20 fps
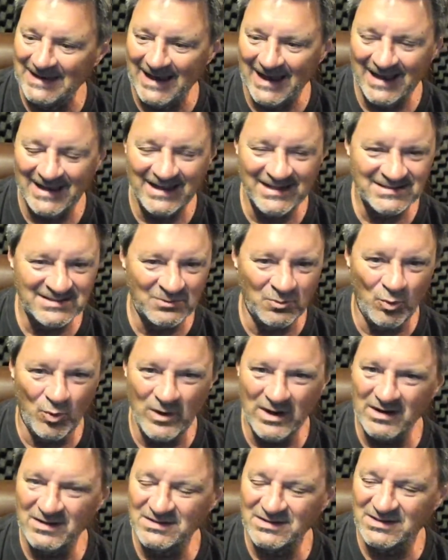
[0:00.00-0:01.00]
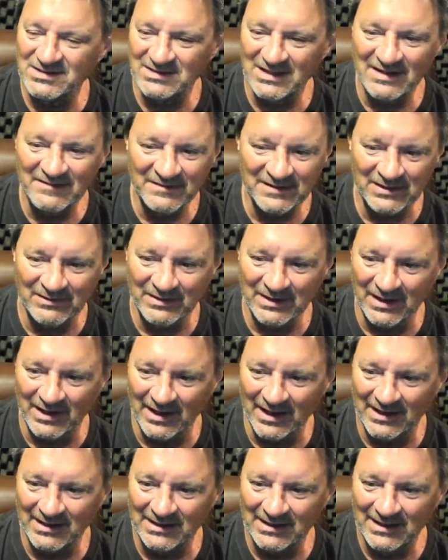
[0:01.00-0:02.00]
I get some weird stuff going
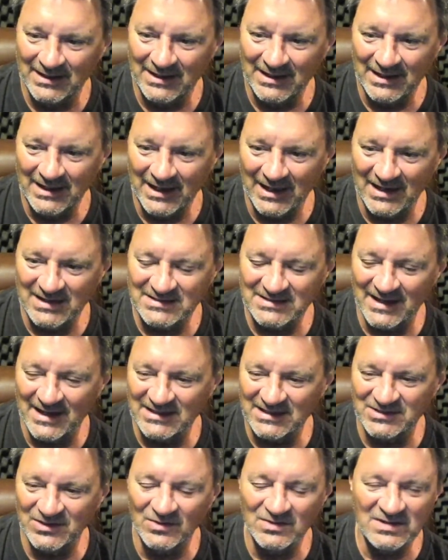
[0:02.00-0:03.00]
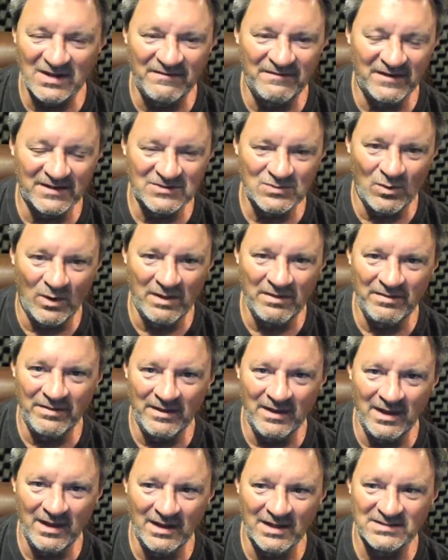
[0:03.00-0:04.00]
on. And it's like, as soon as I fix one
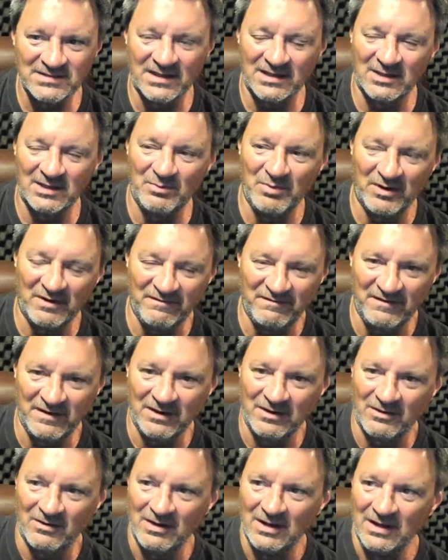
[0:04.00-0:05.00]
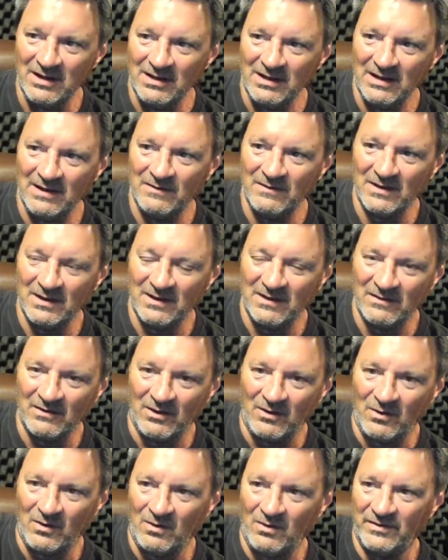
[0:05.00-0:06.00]
thing, it's like you put a finger in the, in the
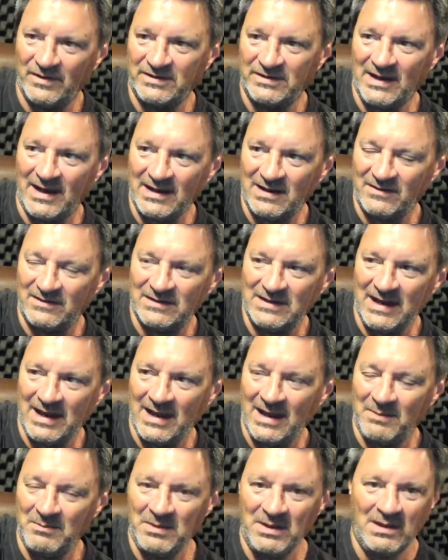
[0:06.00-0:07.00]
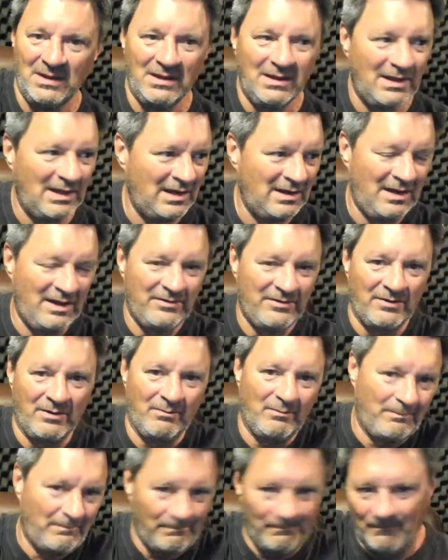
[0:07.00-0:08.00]
hole, the dike of the dam, another
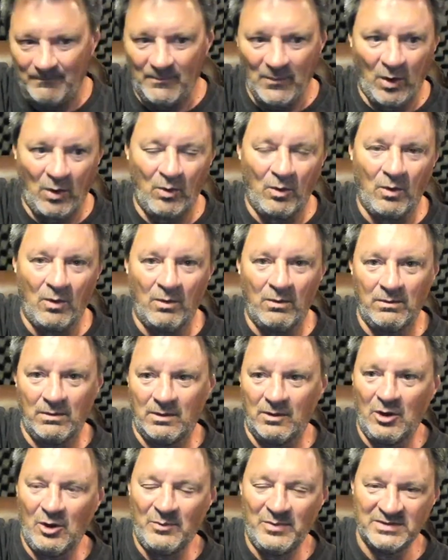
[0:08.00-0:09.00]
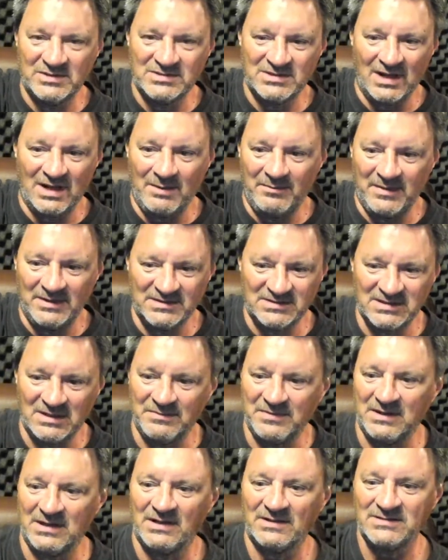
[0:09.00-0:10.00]
hole opens up and
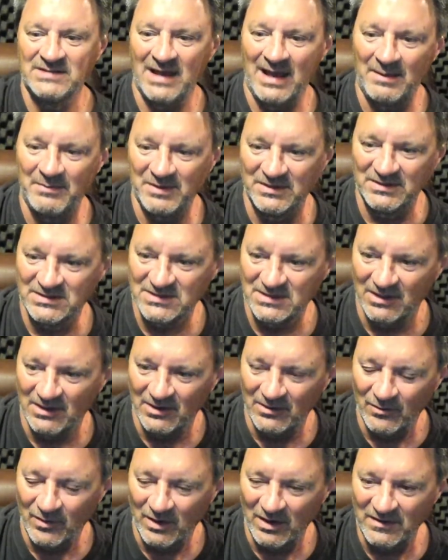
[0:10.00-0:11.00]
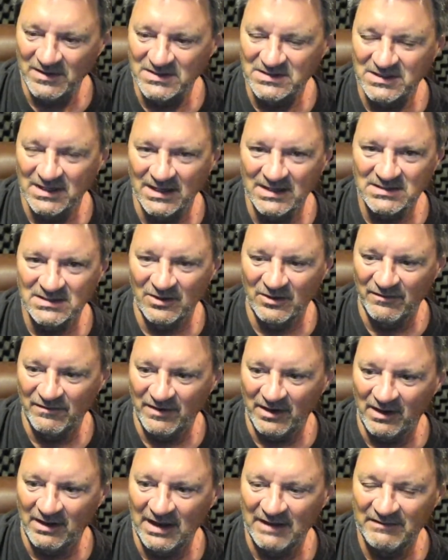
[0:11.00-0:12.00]
something else happens. So one of these days,
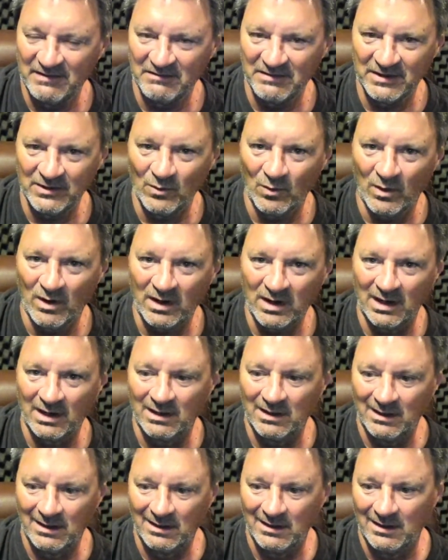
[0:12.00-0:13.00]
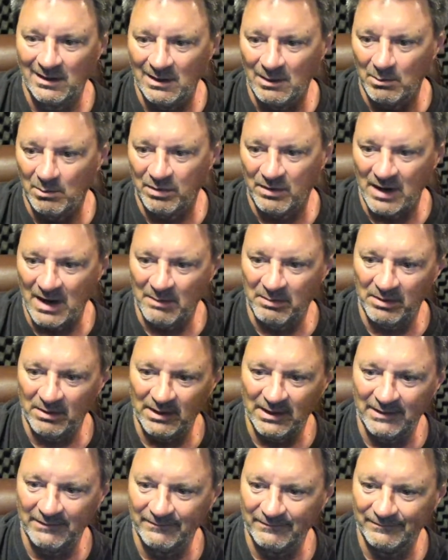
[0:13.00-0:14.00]
hopefully I'll have everything working
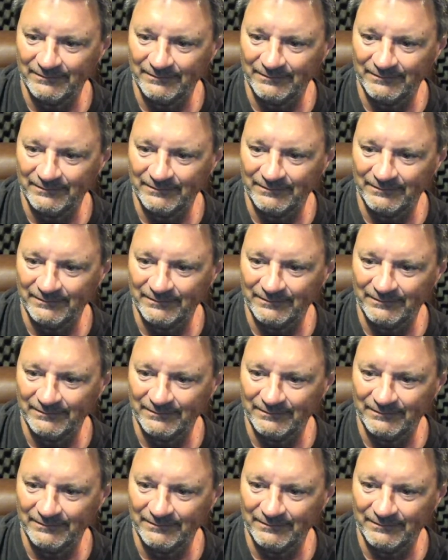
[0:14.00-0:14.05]
properly.